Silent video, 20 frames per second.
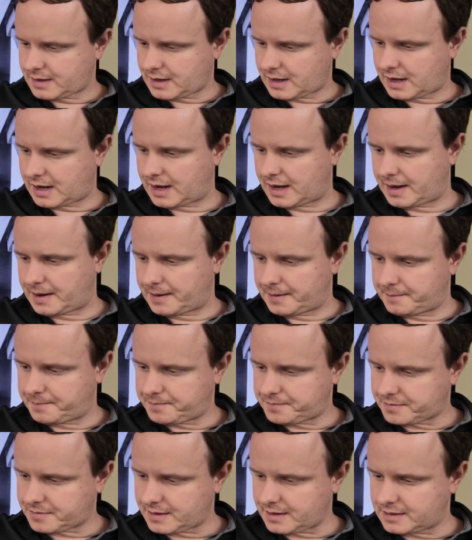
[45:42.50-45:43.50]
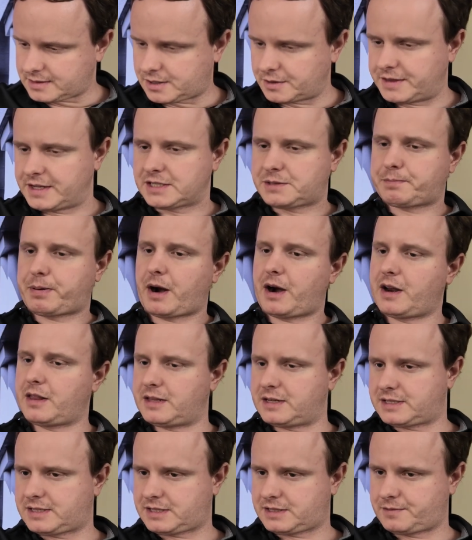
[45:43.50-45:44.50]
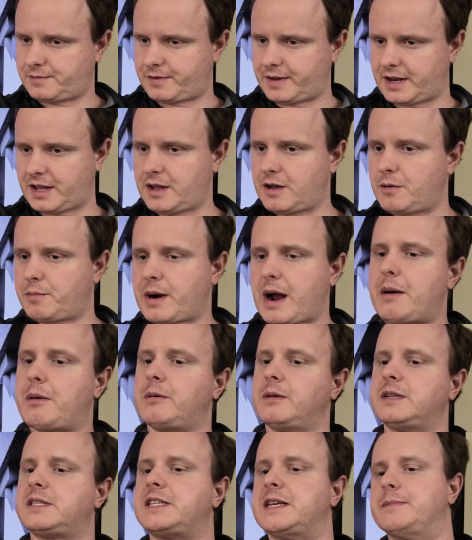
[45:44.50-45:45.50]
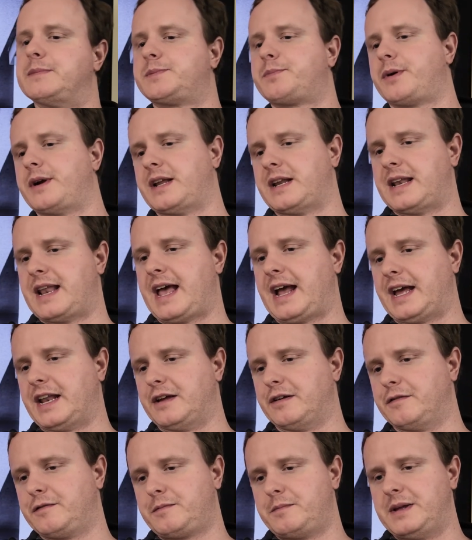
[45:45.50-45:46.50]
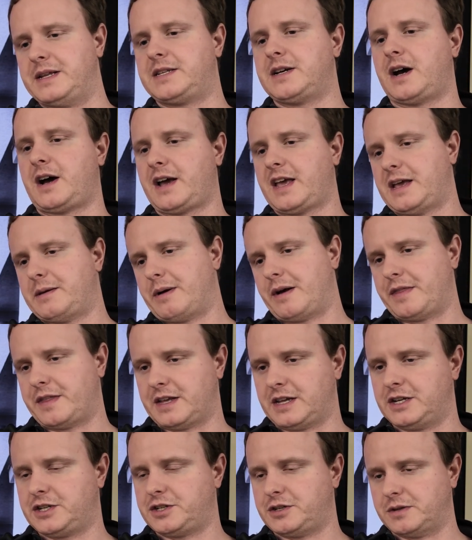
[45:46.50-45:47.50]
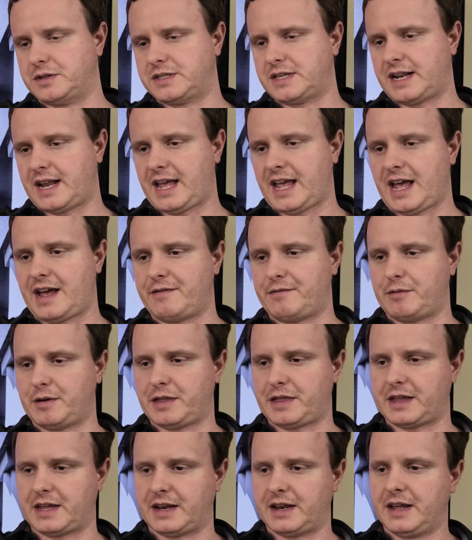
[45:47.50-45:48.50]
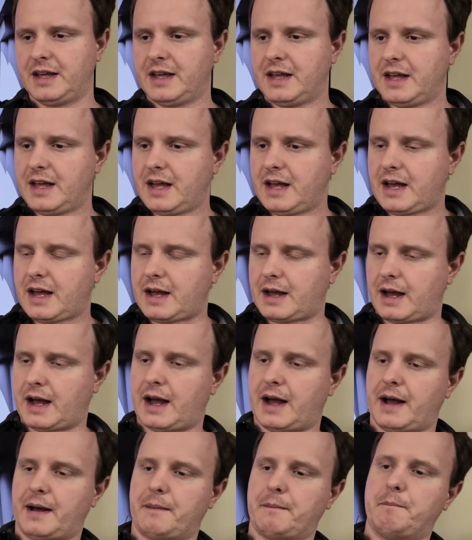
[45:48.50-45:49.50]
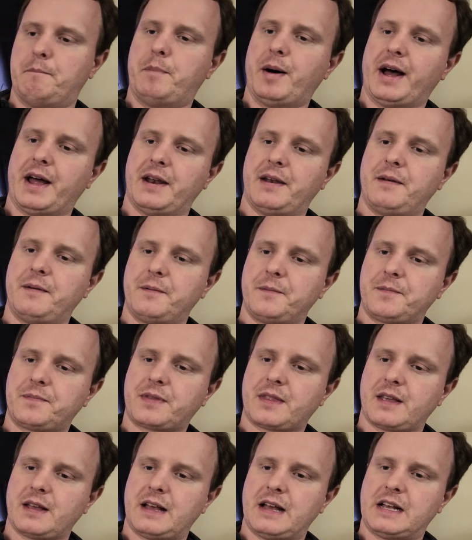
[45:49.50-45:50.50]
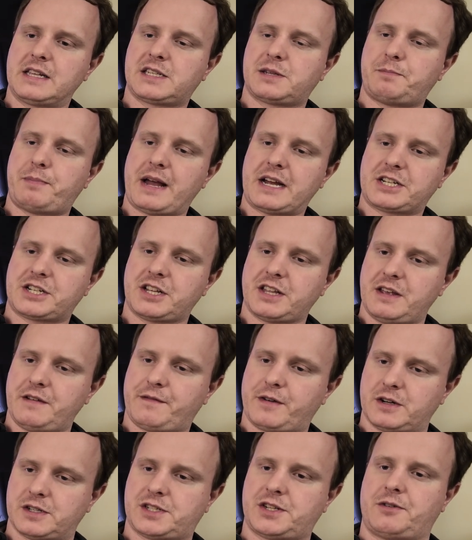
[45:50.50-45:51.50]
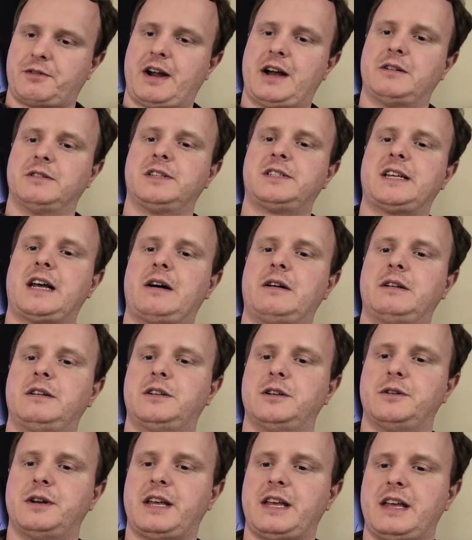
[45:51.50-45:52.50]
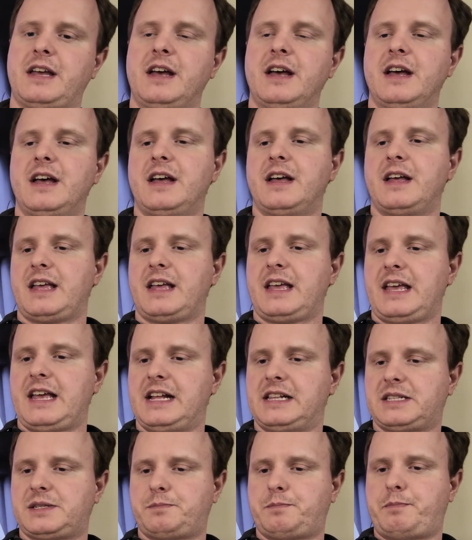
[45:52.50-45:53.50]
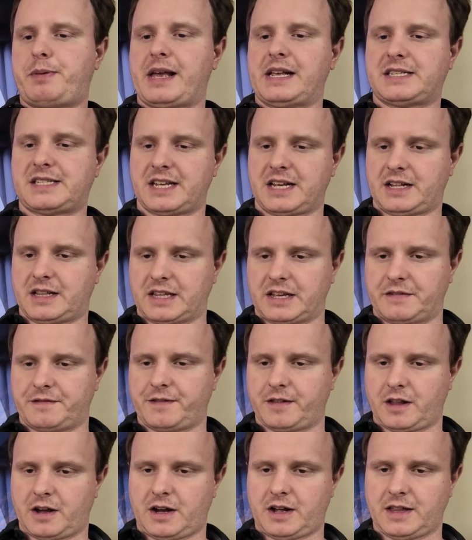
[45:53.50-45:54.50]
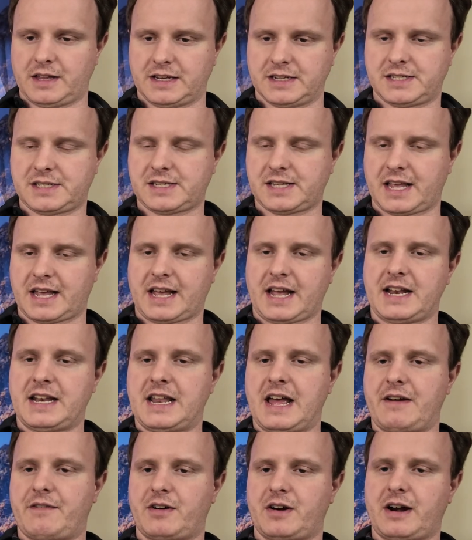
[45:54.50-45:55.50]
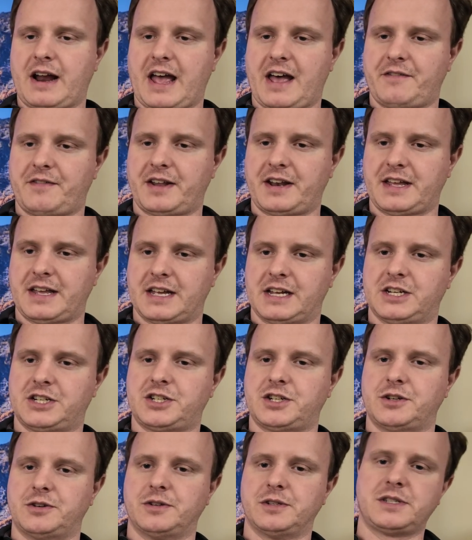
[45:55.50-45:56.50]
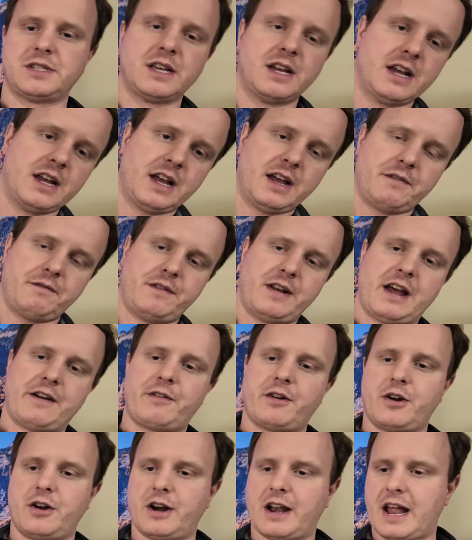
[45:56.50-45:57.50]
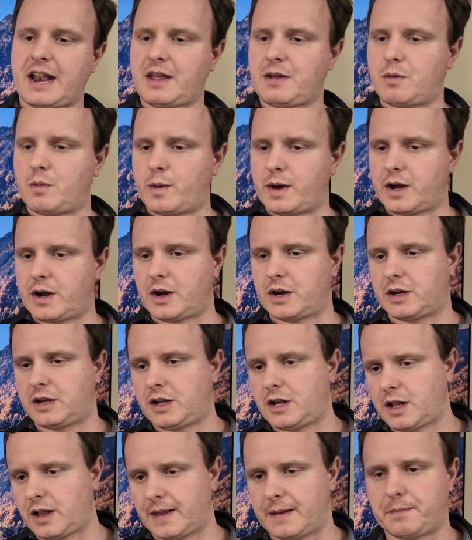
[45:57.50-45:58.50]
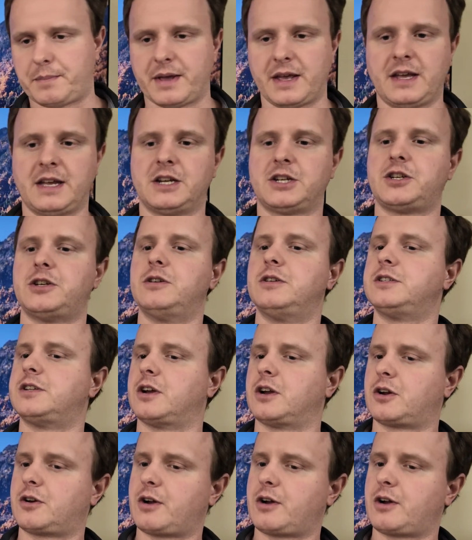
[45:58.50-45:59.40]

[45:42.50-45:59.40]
So this part of this video probably seems pretty negative, me talking about the issues that I have with it, but especially for surround sound duty, it's basically flawless. Like I never have any issues, never heard any weird clipping issues or